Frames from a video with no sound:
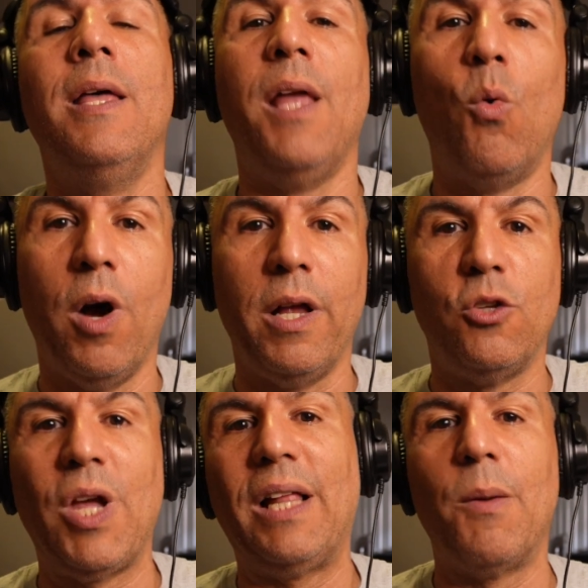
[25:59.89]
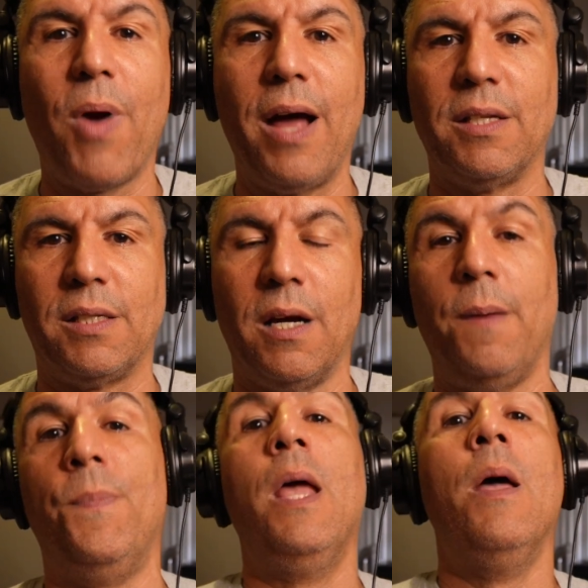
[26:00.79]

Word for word: than what Jaylen Brown has done.